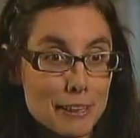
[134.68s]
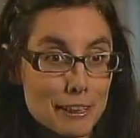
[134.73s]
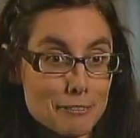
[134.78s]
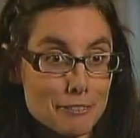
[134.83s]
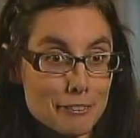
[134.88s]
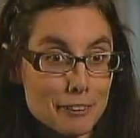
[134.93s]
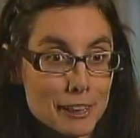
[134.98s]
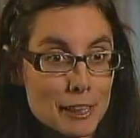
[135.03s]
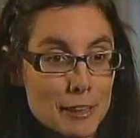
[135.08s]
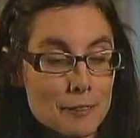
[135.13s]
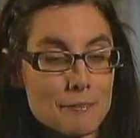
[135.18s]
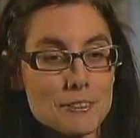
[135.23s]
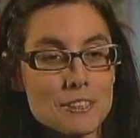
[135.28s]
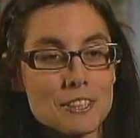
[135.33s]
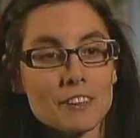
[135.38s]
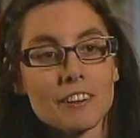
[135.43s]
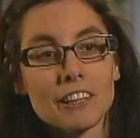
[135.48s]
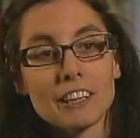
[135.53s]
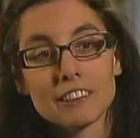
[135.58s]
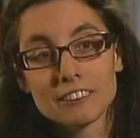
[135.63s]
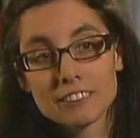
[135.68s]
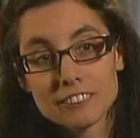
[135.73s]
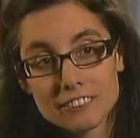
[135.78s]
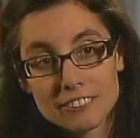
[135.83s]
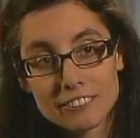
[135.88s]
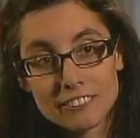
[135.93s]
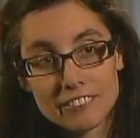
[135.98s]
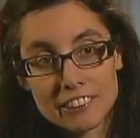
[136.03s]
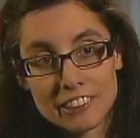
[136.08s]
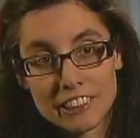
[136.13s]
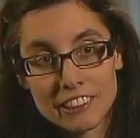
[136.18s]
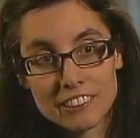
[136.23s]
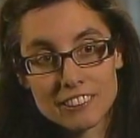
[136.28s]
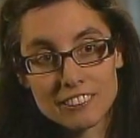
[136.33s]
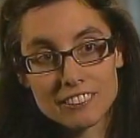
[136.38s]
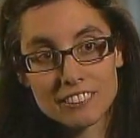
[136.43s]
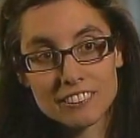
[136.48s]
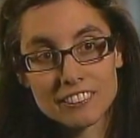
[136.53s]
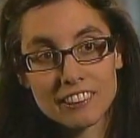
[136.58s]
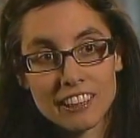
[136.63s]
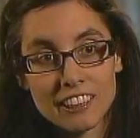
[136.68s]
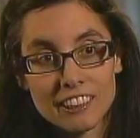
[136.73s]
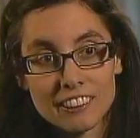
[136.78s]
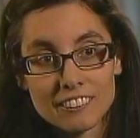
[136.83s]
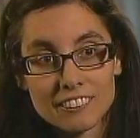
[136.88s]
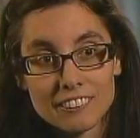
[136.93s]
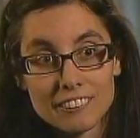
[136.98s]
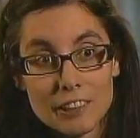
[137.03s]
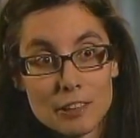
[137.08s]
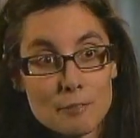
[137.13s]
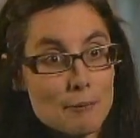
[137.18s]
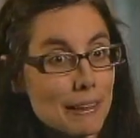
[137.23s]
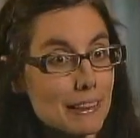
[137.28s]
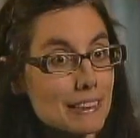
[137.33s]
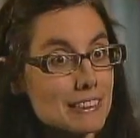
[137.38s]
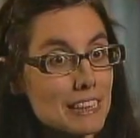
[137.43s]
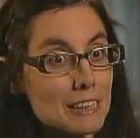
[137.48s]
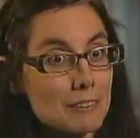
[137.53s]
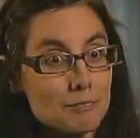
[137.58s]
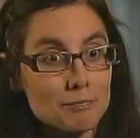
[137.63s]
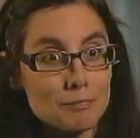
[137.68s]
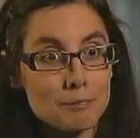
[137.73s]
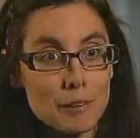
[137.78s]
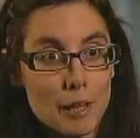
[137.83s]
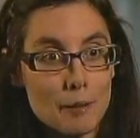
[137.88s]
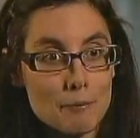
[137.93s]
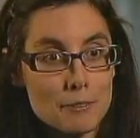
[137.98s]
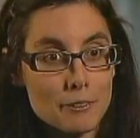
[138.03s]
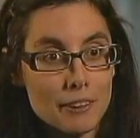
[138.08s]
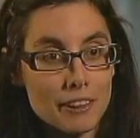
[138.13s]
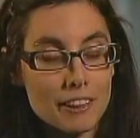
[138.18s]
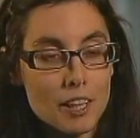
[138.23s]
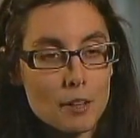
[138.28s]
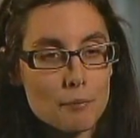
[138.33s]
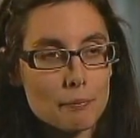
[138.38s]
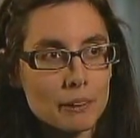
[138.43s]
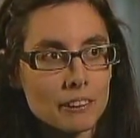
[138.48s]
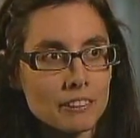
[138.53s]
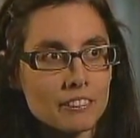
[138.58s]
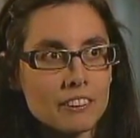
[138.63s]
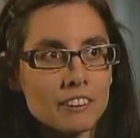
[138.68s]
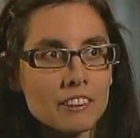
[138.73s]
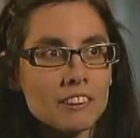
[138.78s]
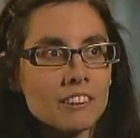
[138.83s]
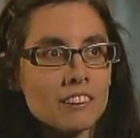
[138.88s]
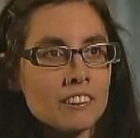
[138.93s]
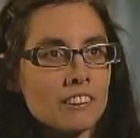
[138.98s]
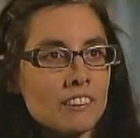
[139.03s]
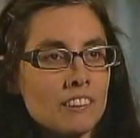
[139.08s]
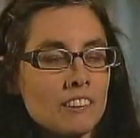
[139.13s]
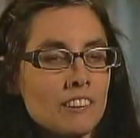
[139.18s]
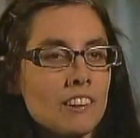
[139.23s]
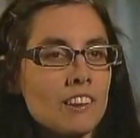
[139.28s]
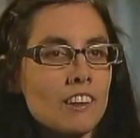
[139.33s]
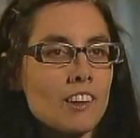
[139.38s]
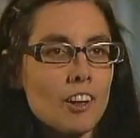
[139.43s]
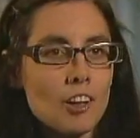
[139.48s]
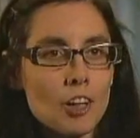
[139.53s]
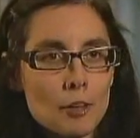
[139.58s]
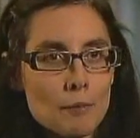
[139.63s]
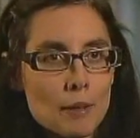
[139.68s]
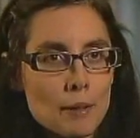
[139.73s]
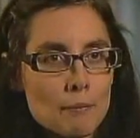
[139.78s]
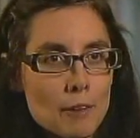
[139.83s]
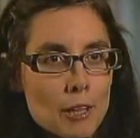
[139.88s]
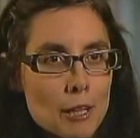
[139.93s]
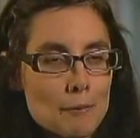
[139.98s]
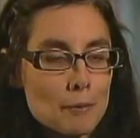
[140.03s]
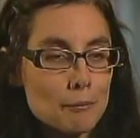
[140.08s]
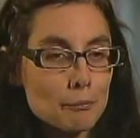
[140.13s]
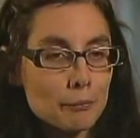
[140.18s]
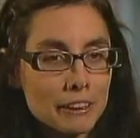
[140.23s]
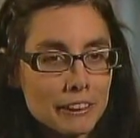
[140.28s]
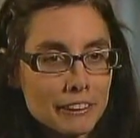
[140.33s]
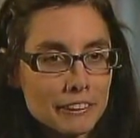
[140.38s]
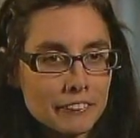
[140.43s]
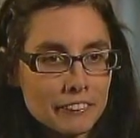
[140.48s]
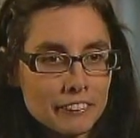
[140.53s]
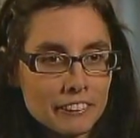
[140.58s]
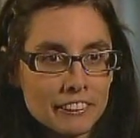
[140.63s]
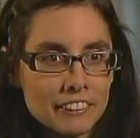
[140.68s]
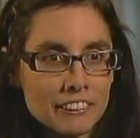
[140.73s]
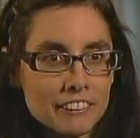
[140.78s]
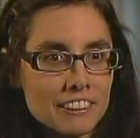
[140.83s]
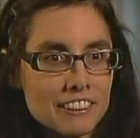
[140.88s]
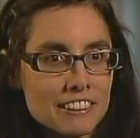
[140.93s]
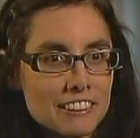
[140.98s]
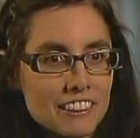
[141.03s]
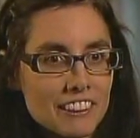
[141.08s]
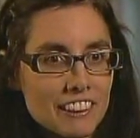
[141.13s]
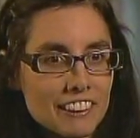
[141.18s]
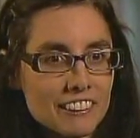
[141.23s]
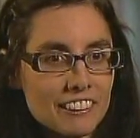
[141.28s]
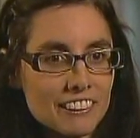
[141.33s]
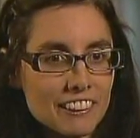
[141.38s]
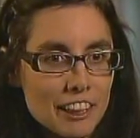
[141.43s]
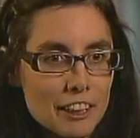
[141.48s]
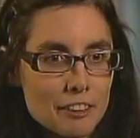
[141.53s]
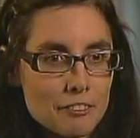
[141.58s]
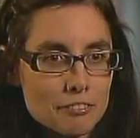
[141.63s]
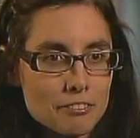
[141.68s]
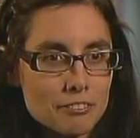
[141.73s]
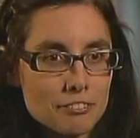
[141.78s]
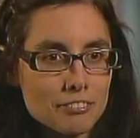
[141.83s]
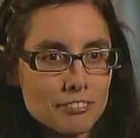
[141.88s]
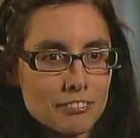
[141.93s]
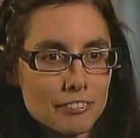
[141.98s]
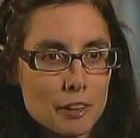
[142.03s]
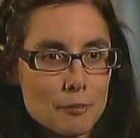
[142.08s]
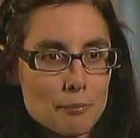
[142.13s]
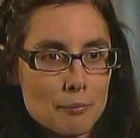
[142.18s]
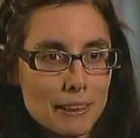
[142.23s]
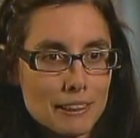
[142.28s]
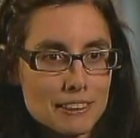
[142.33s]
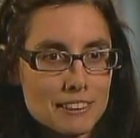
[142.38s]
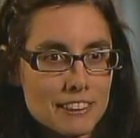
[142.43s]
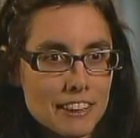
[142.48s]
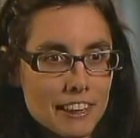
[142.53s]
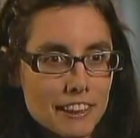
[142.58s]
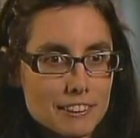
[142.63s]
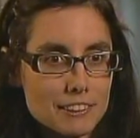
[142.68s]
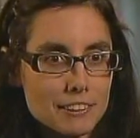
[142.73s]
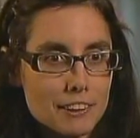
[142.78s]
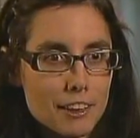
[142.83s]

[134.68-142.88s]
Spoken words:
made for him? So I Googled it, and Glenn Beck's name popped right up, and called my mom immediately, and I said, I think I have Glenn Beck's dad's